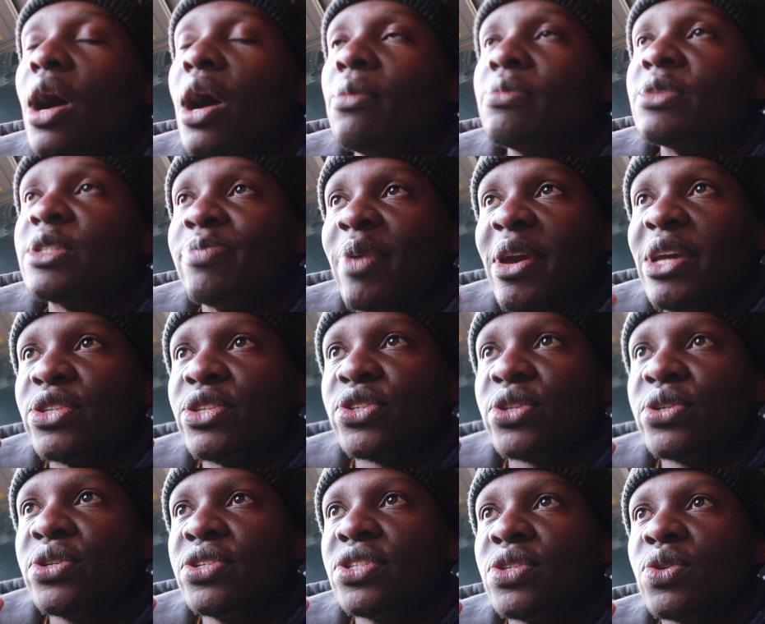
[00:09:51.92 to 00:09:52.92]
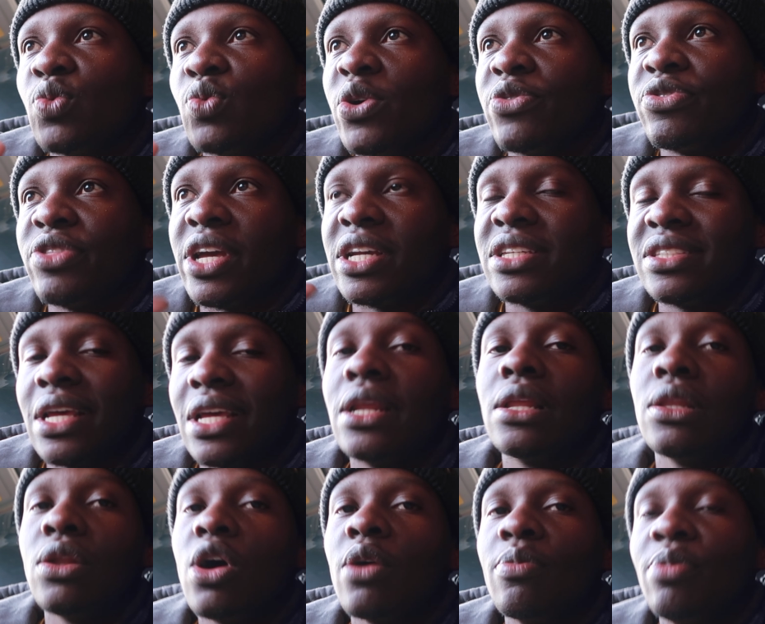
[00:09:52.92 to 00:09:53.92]
spacers with the extended
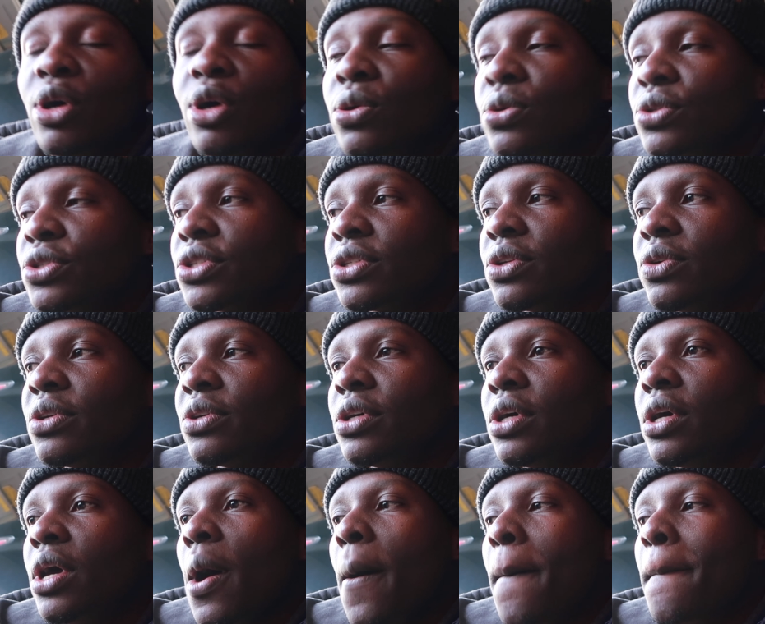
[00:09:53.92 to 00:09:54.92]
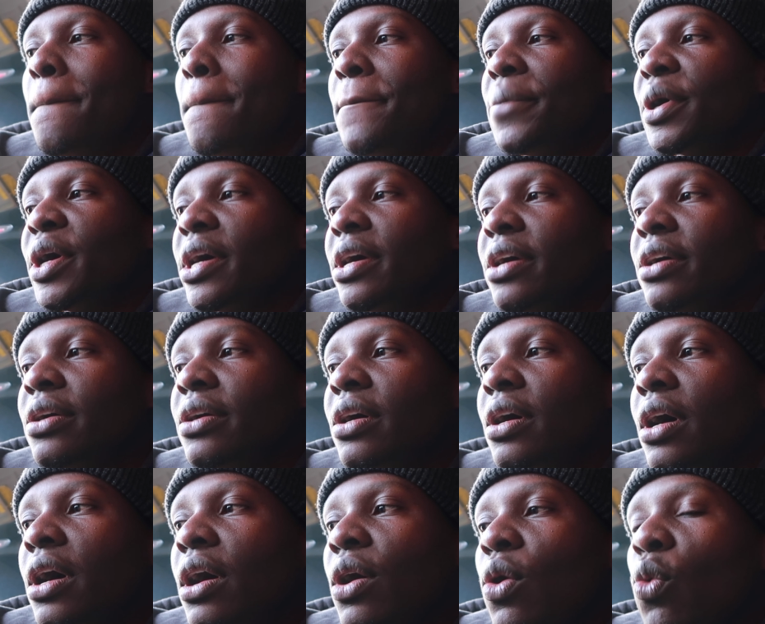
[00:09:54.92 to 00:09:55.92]
lug bolts, but
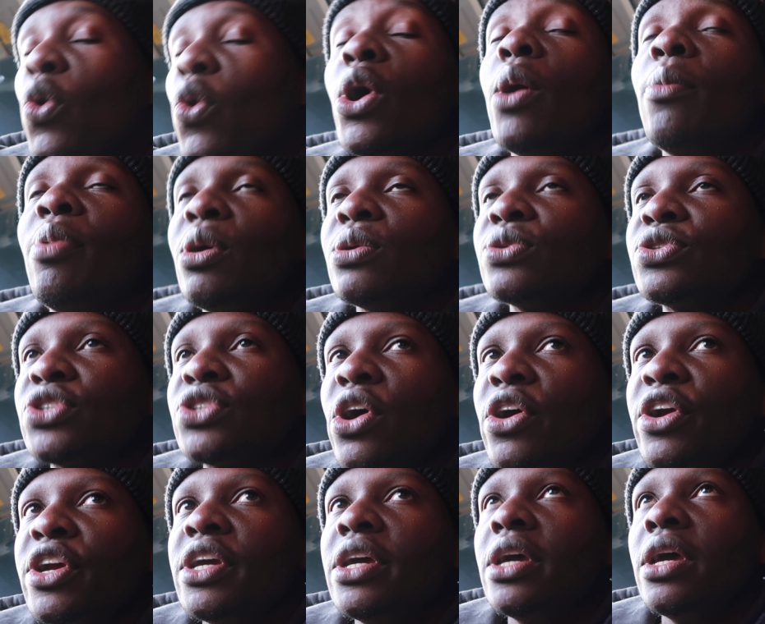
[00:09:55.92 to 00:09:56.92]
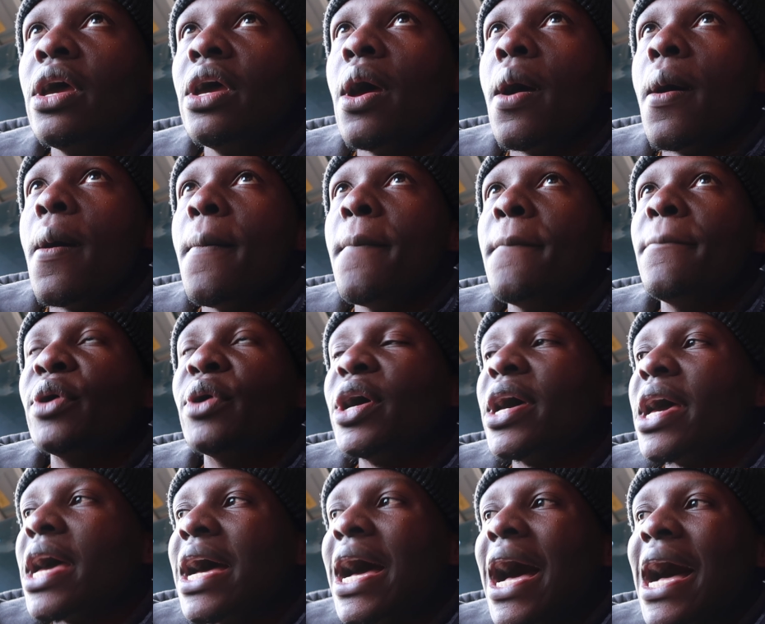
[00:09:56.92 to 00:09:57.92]
wheel bolts, sorry,
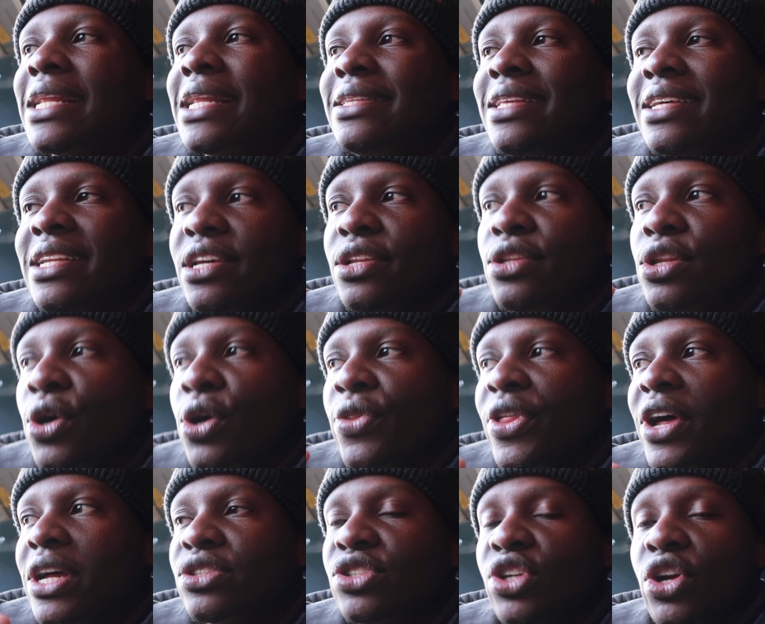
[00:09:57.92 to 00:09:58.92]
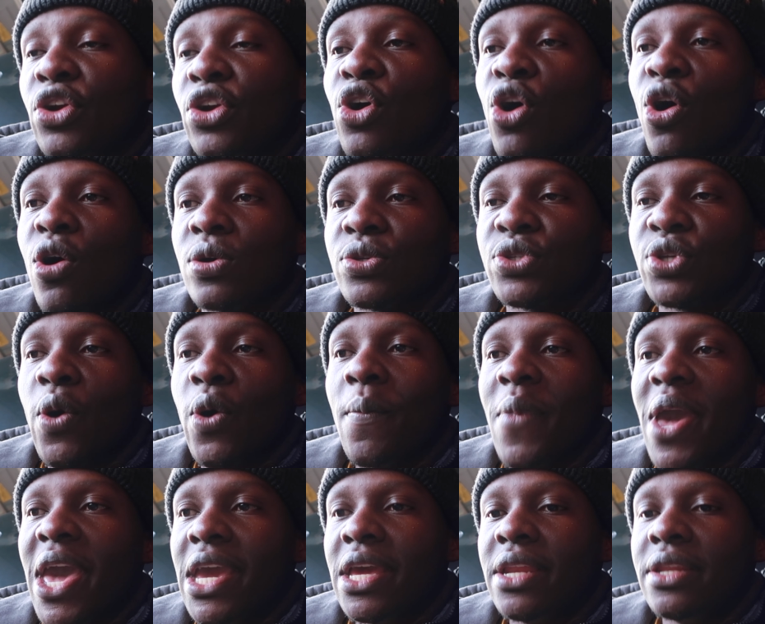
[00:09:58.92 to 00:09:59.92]
but I didn't know that Turner also
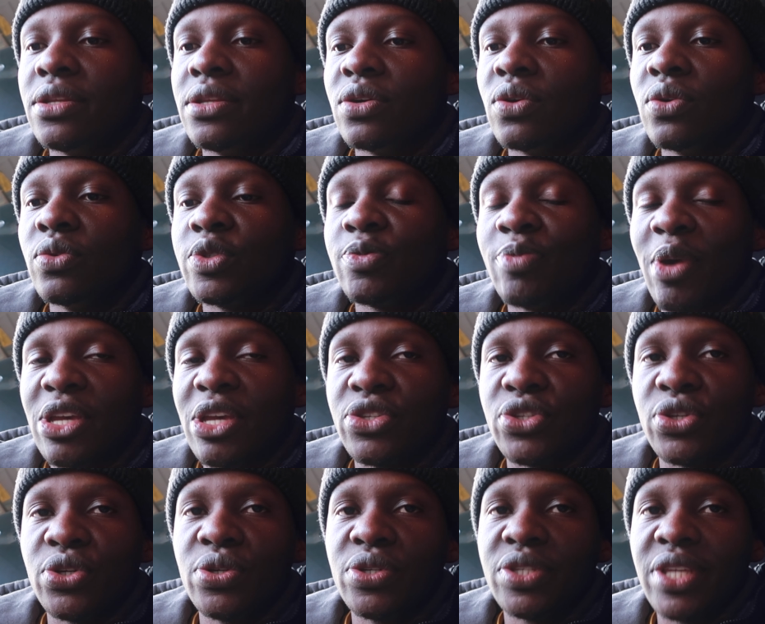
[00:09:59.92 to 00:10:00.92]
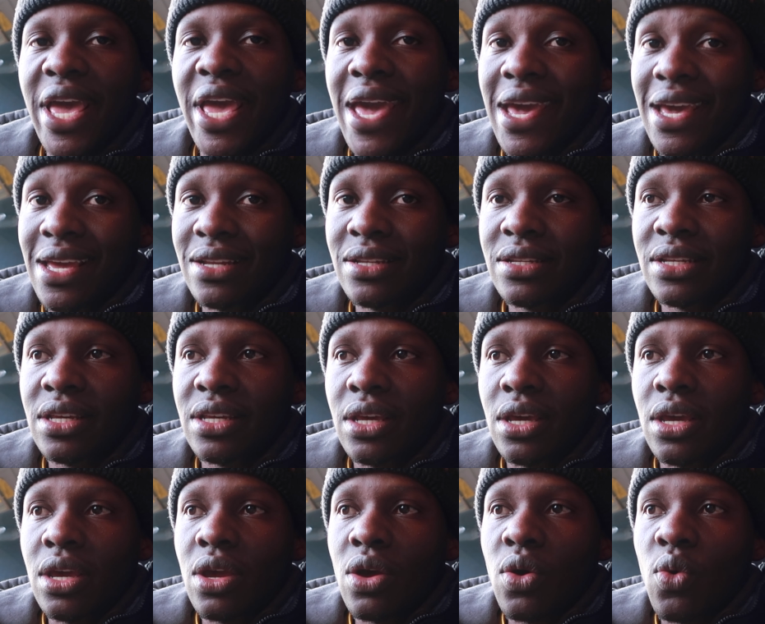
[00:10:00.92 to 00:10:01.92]
made spacers and
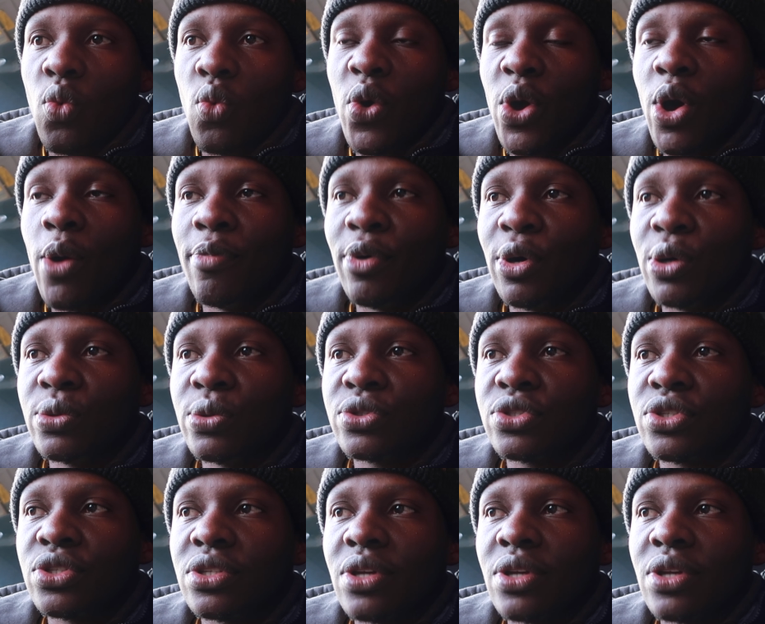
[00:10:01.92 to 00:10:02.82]
wheel bolts,